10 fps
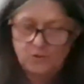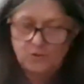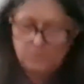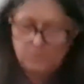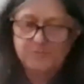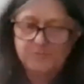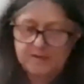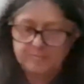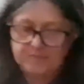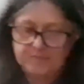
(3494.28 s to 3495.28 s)
which may
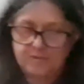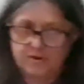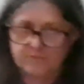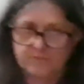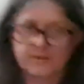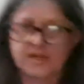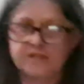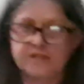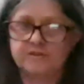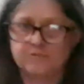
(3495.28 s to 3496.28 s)
be part of what I
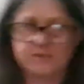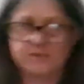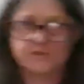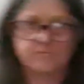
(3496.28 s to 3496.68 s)
do on